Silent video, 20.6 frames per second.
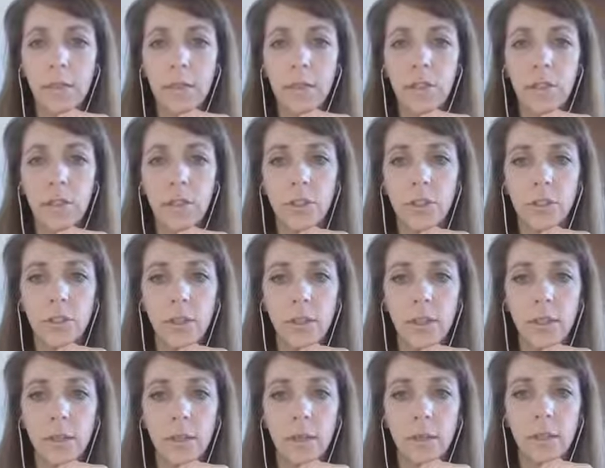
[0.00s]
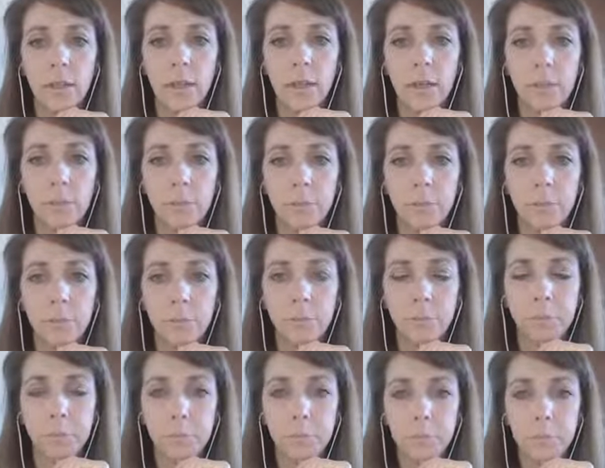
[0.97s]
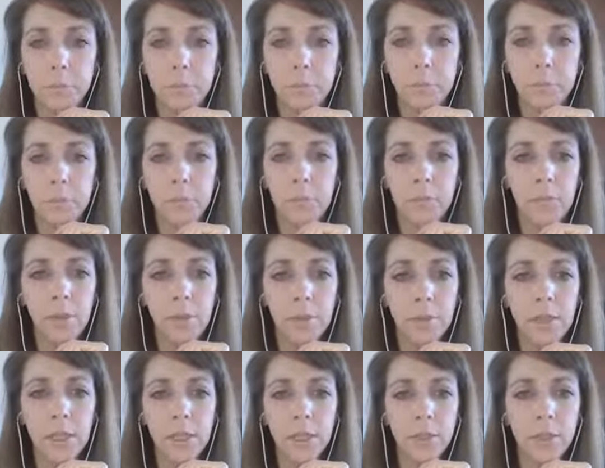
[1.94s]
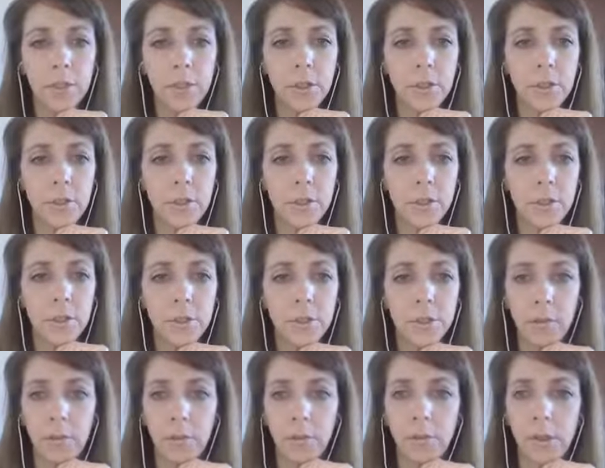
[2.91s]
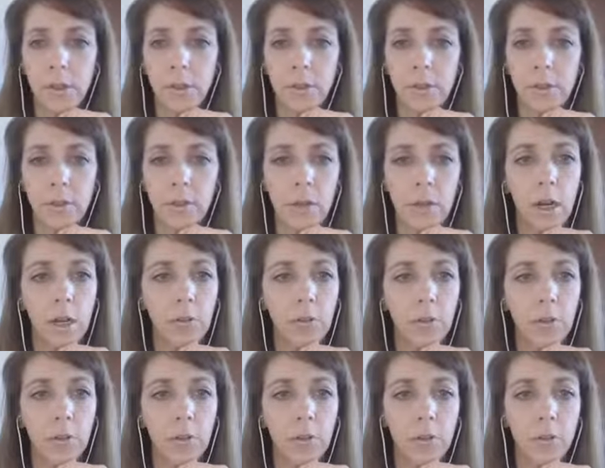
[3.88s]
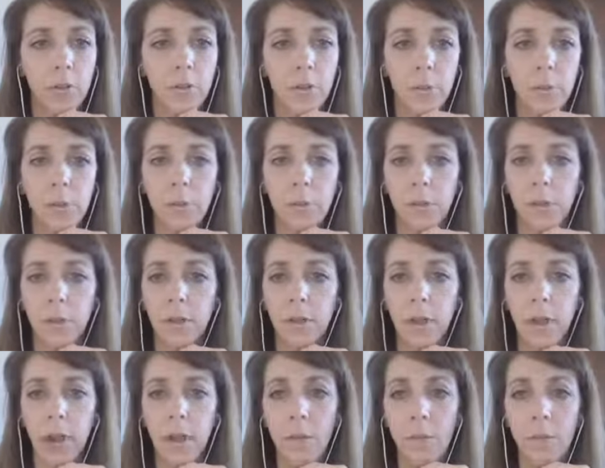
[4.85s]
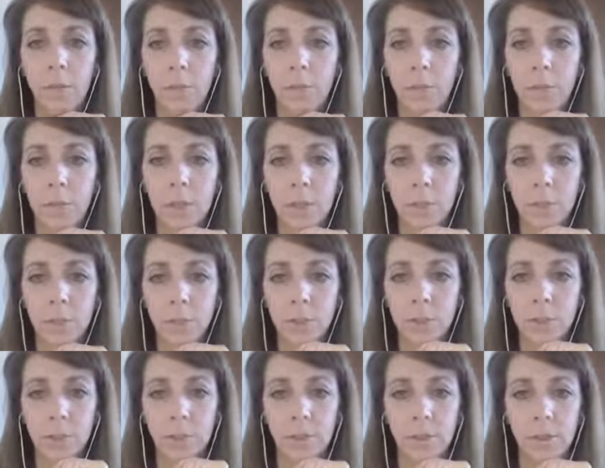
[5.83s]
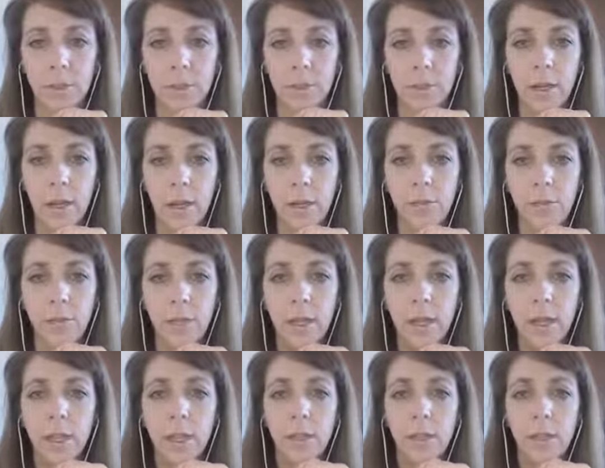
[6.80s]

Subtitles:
She's using some pictures. Some of these are stock photos. Some of them are not, maybe pictures that she took herself.